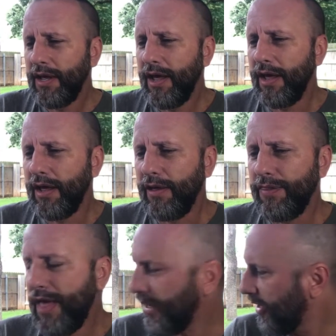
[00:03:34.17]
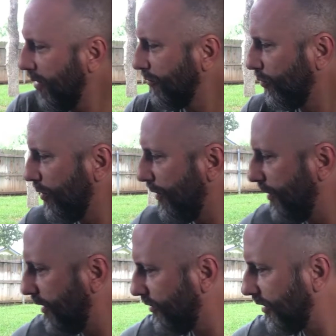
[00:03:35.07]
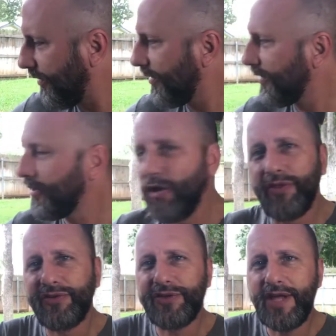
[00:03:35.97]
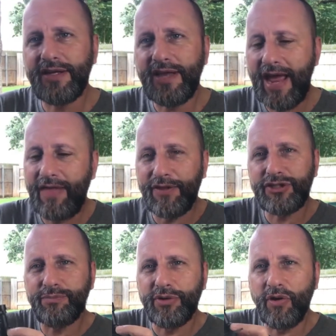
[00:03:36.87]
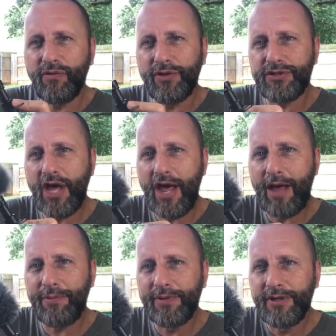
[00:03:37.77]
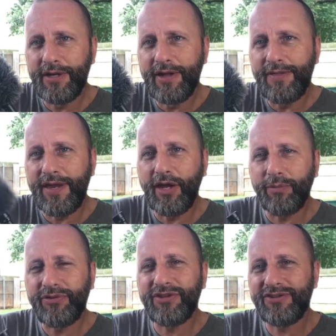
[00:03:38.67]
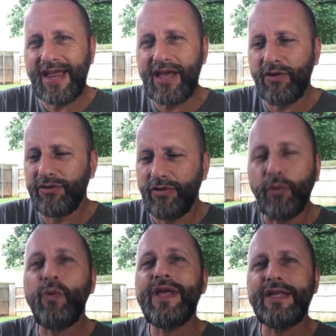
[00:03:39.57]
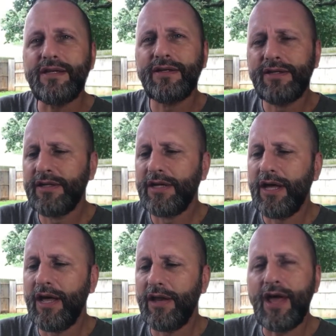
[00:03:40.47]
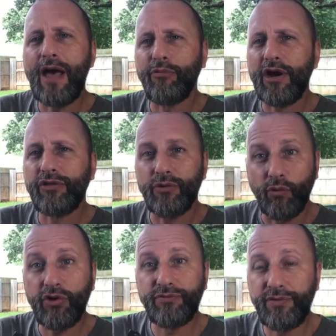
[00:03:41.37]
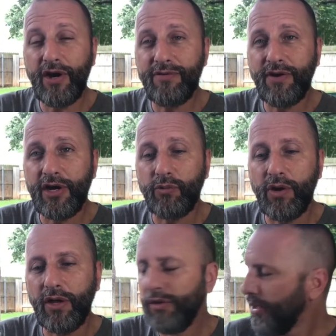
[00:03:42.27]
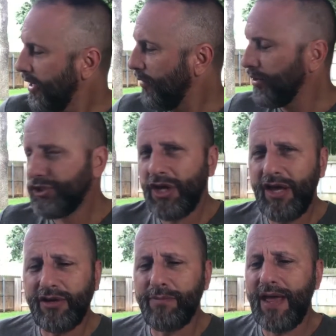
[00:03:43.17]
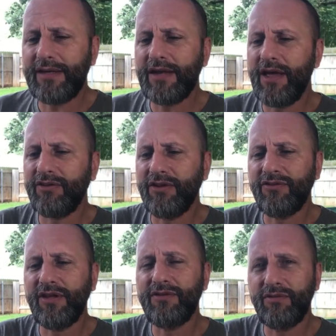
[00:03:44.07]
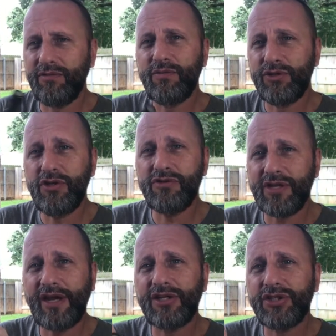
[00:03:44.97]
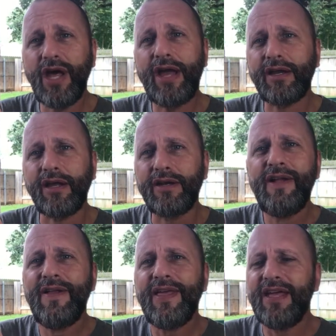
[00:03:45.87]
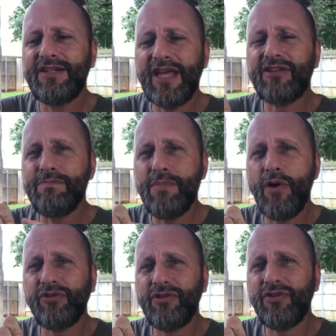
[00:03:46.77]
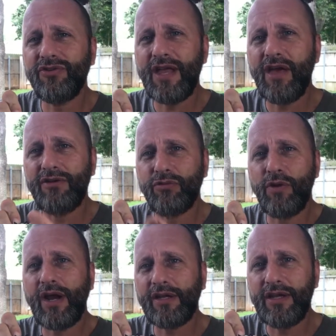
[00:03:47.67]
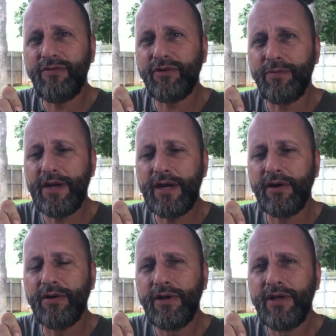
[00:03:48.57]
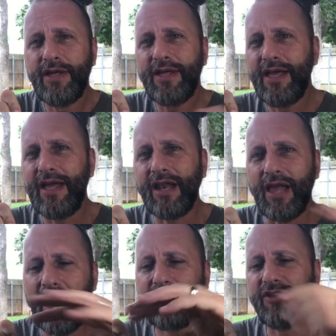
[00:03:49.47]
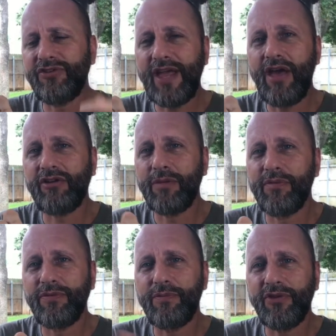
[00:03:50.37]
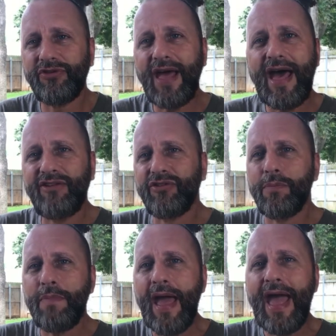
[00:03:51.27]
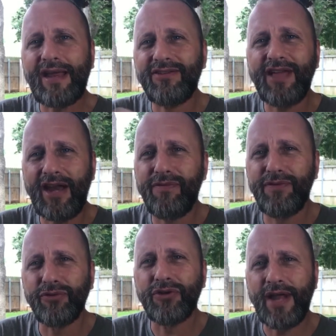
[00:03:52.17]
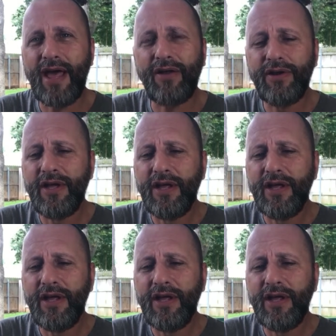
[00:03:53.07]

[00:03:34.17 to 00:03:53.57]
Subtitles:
That comes with this, I think they call this a dead cat that you put over the top, that helps the sound, the wind, not break through. It works very, very well. And what a shotgun mic does is it shoots like a shotgun. It takes most of the sound directly from here, and a lot of the sound coming from the sides or the back is kind of filtered out.